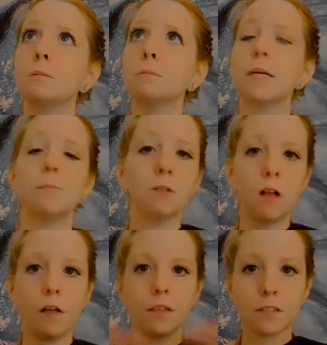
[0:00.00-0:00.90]
people
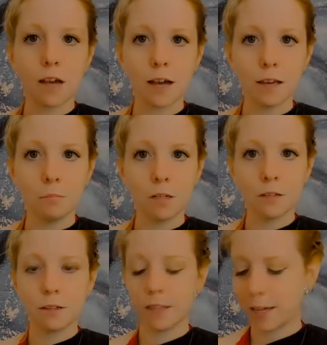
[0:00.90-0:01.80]
all the time
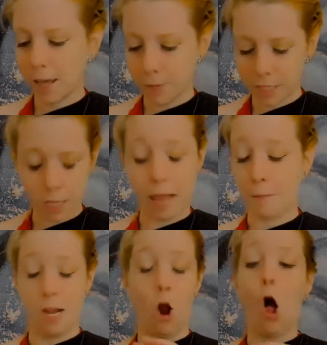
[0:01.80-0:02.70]
that come in,
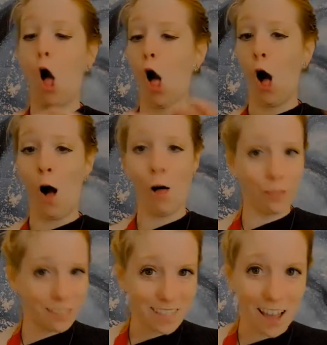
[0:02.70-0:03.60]
all
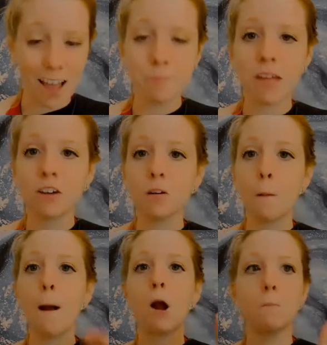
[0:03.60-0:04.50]
the time,
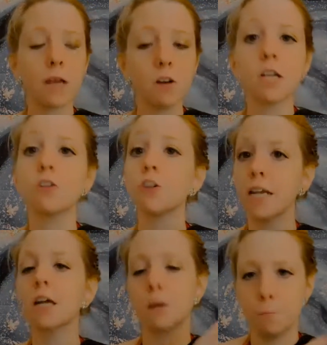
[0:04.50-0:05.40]
that are married or
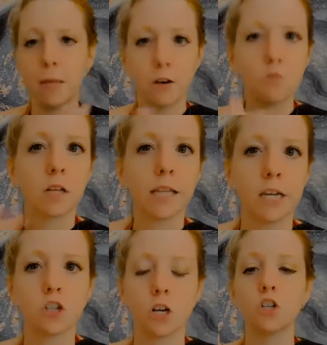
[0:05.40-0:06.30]
in a committed
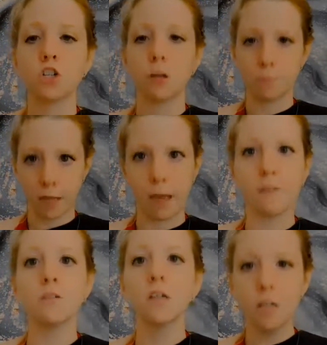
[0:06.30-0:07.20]
relationship. They
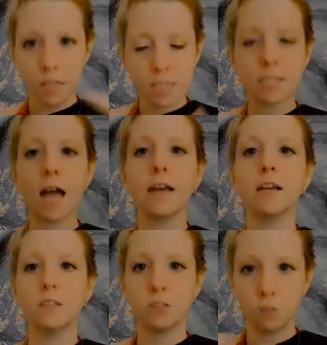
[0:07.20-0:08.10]
have decided that